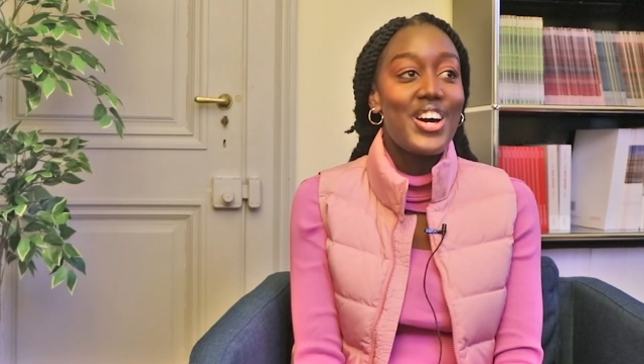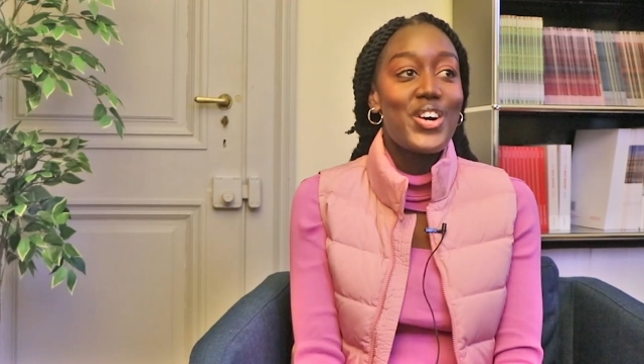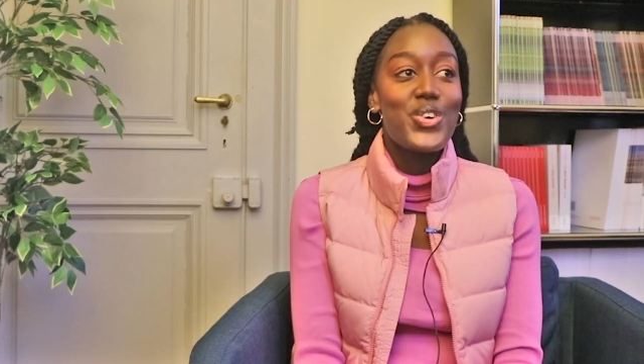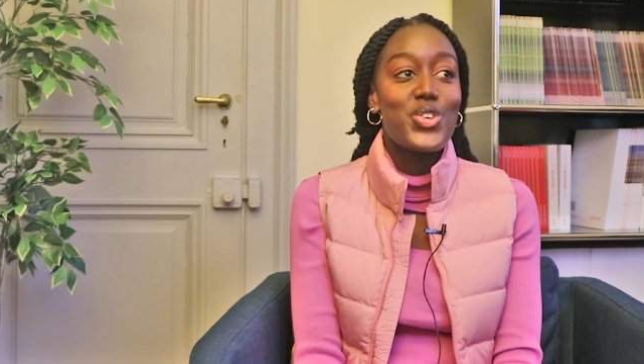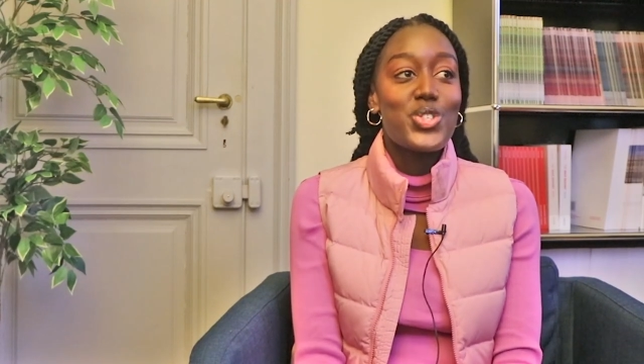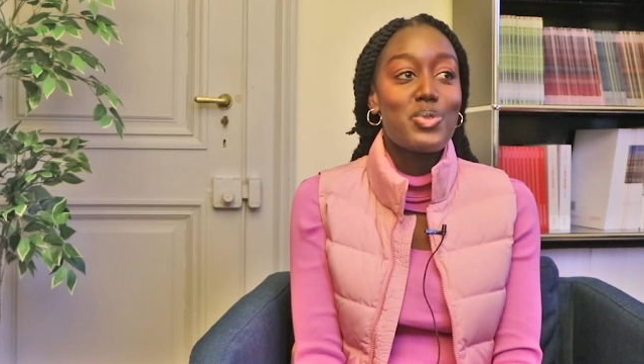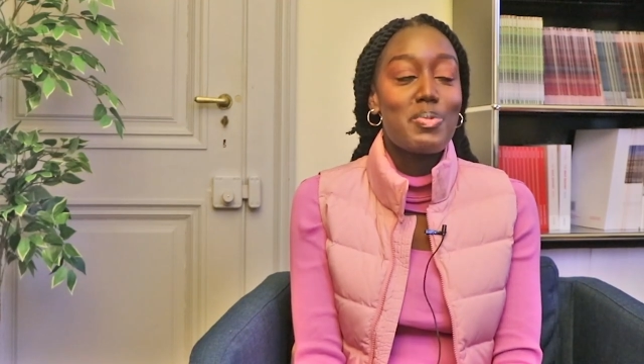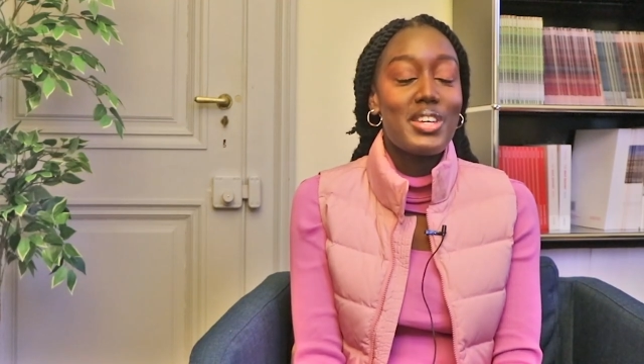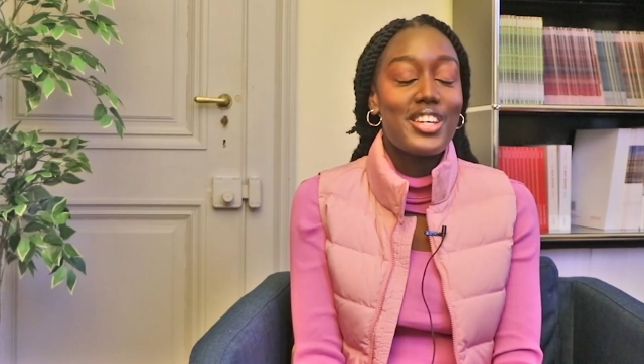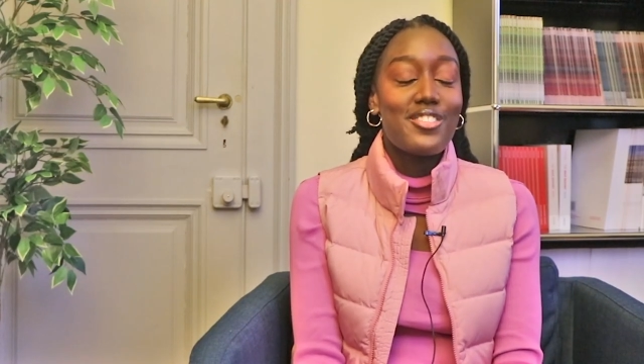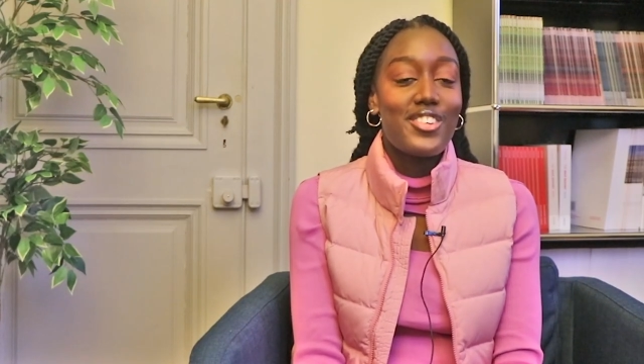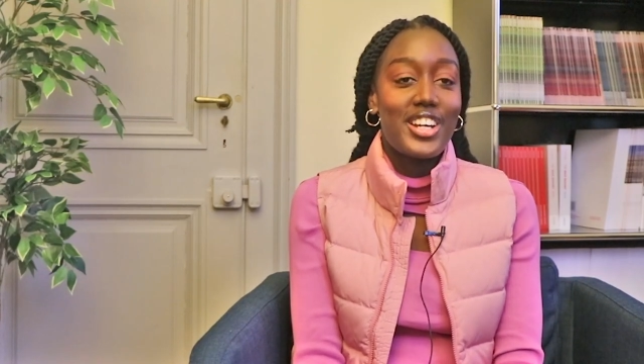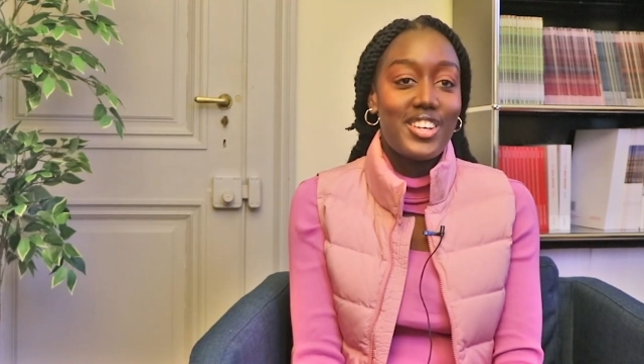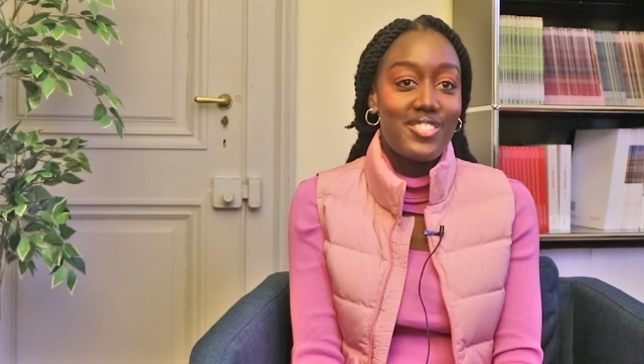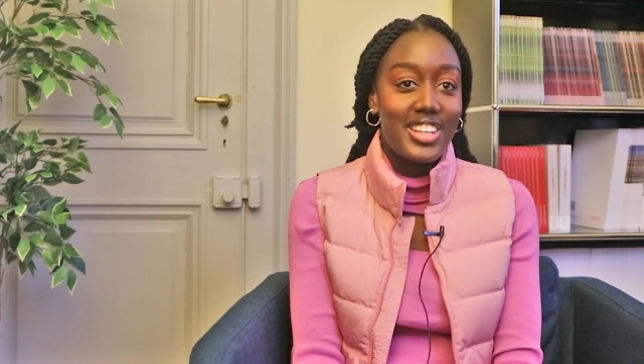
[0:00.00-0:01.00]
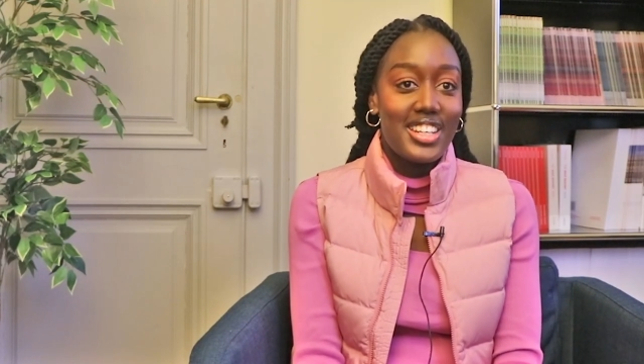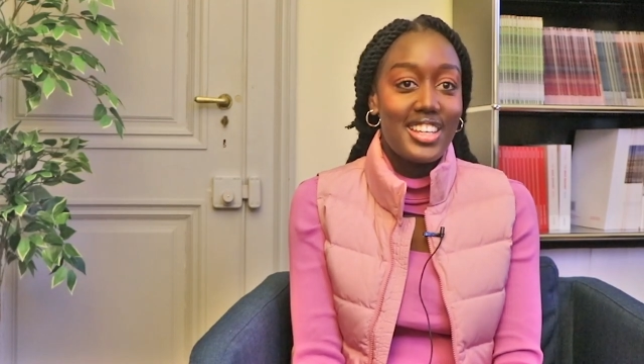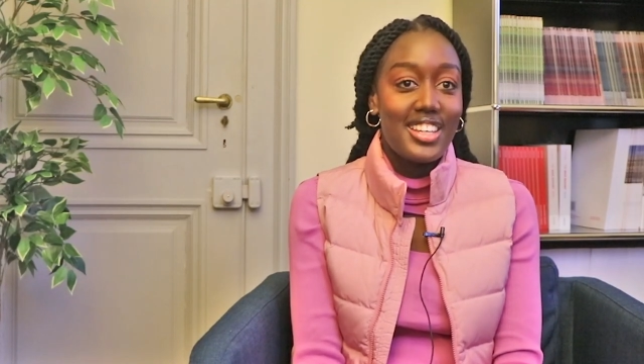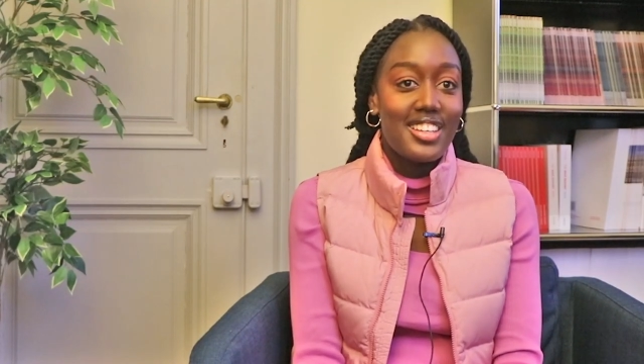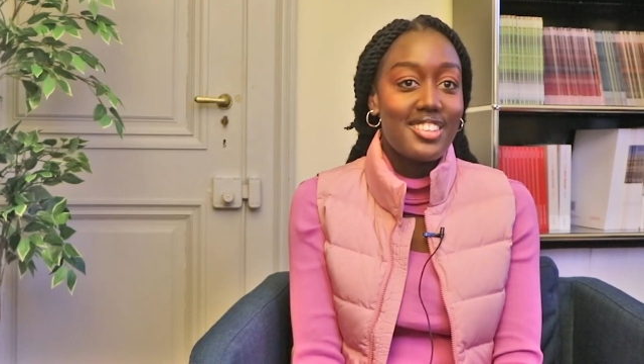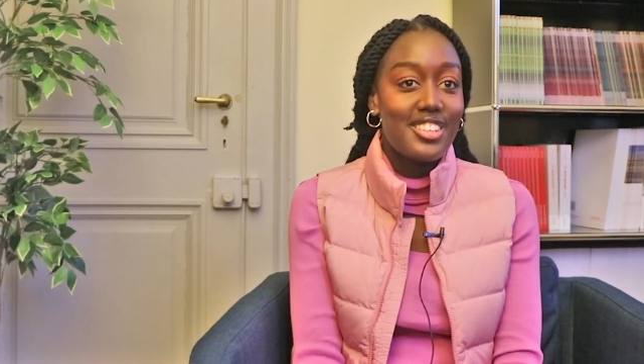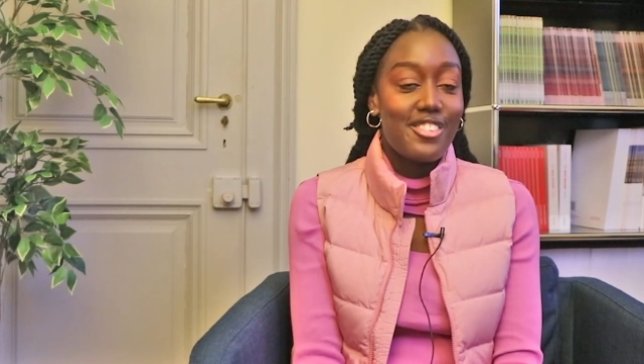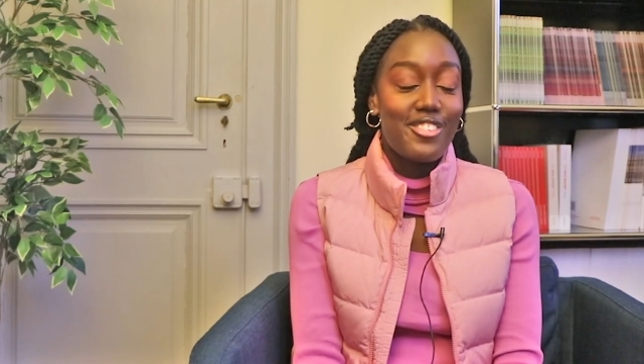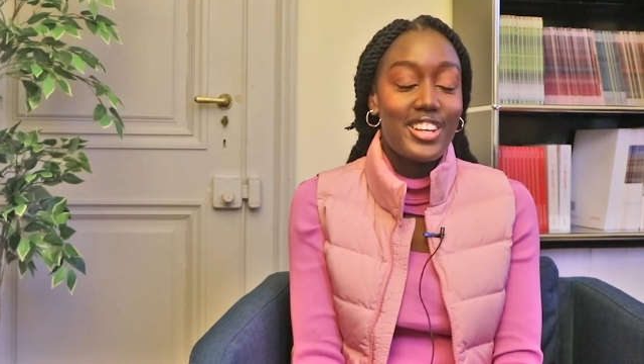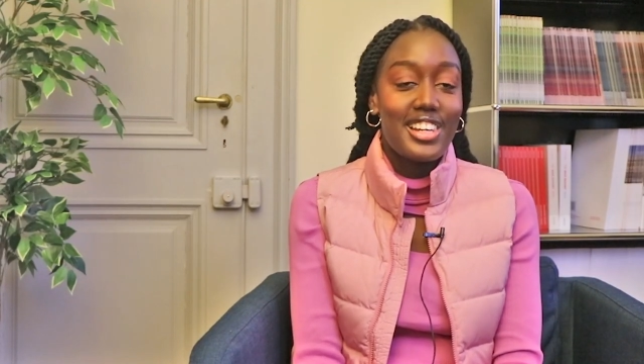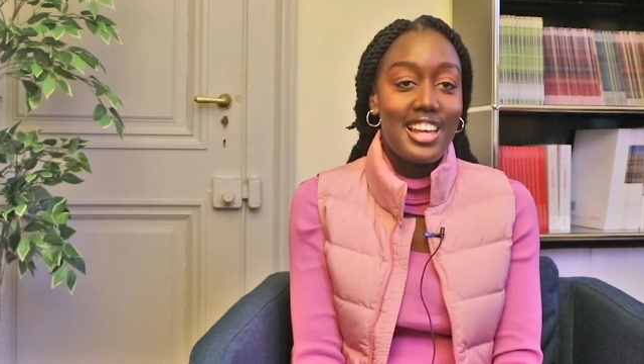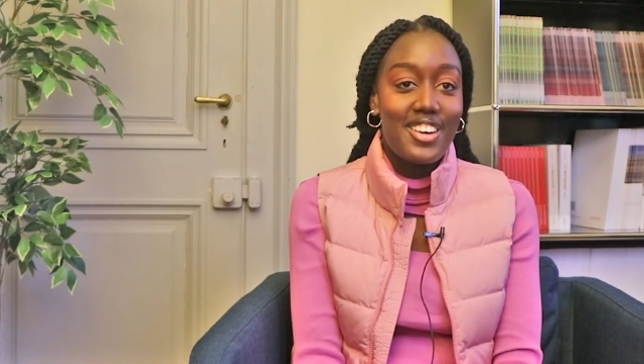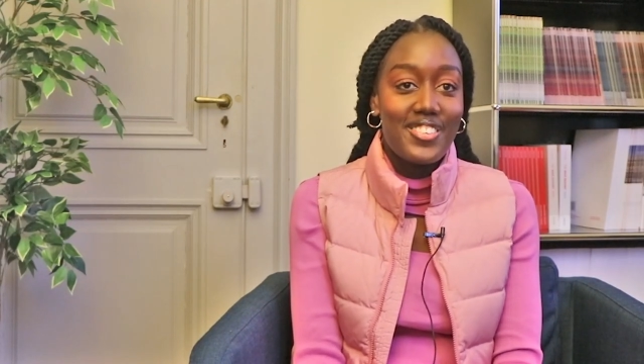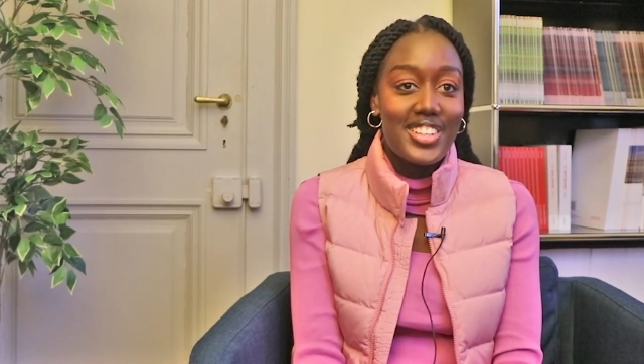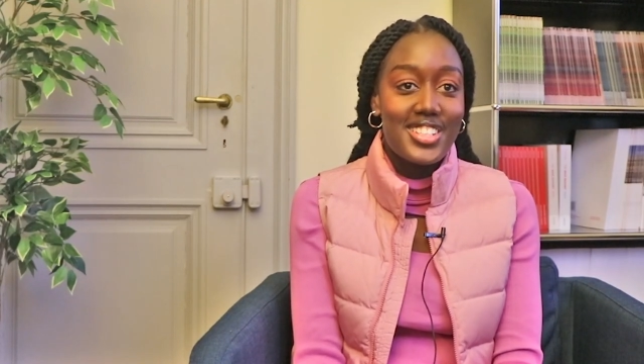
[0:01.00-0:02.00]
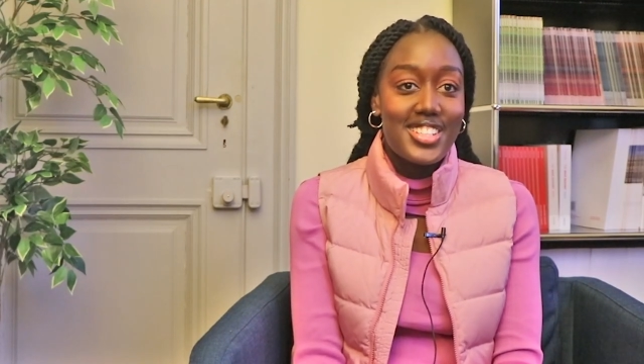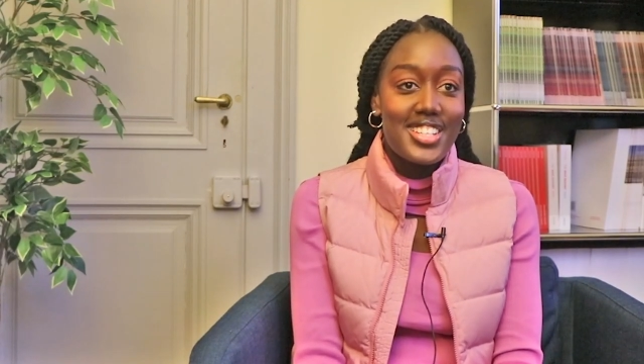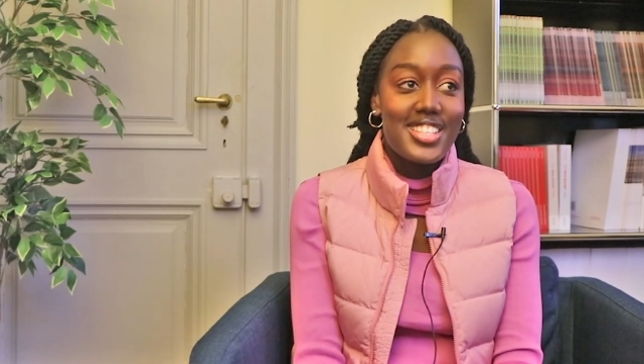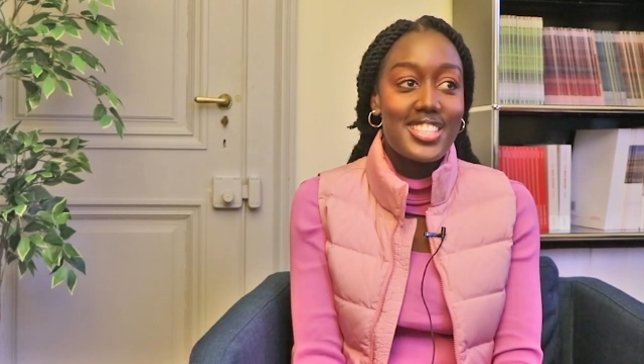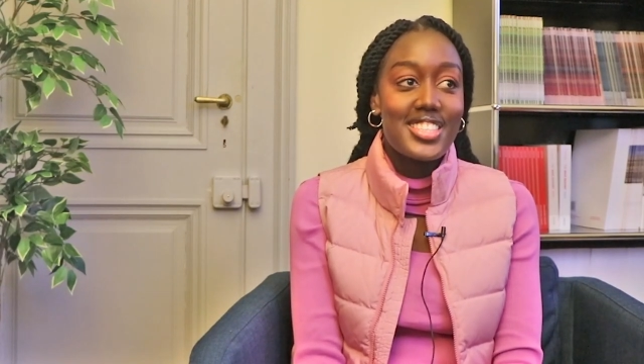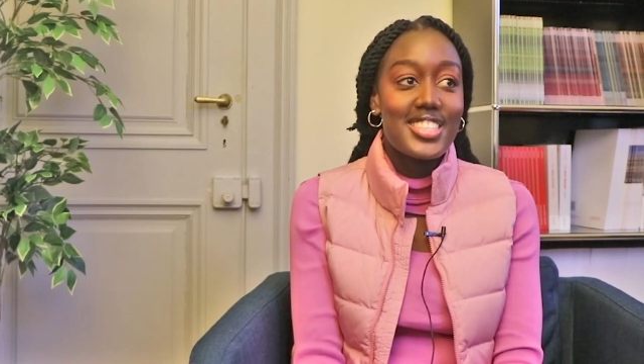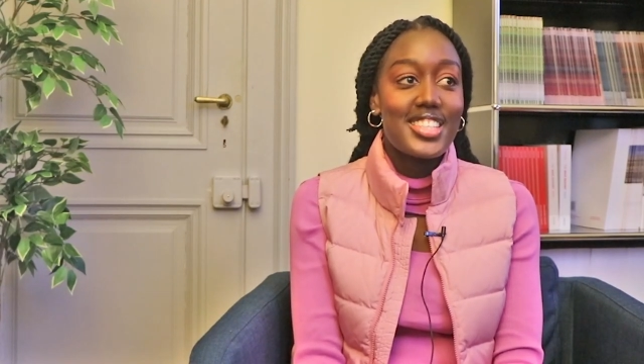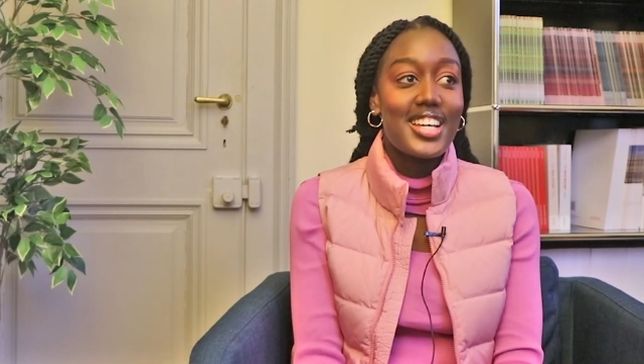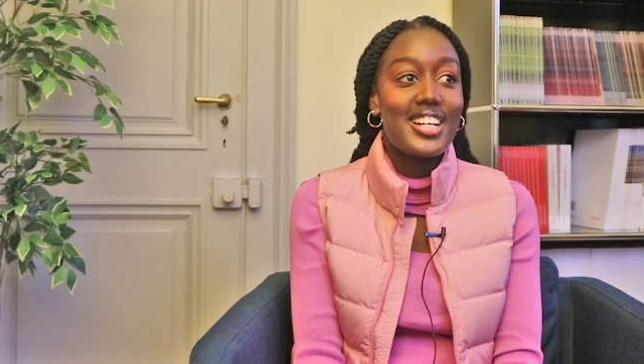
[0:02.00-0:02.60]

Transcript: who speak very many different languages.